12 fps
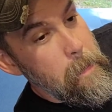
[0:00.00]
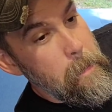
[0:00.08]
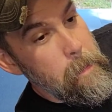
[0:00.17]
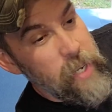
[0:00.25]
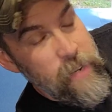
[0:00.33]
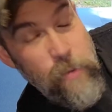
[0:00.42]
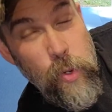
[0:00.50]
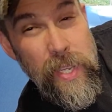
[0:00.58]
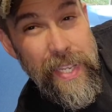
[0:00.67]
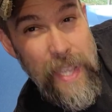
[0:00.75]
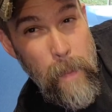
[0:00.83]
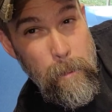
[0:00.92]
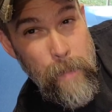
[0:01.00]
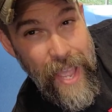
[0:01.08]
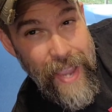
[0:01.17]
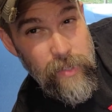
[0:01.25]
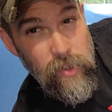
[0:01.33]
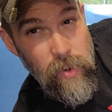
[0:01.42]
But if you can get
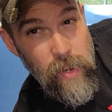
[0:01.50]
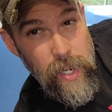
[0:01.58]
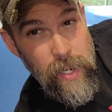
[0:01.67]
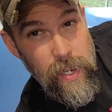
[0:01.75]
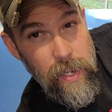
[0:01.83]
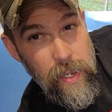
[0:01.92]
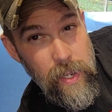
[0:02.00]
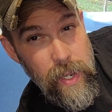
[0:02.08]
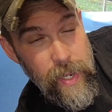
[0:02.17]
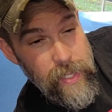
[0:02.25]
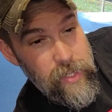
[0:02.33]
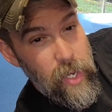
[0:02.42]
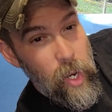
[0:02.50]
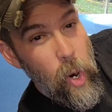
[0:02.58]
back to it, it's going to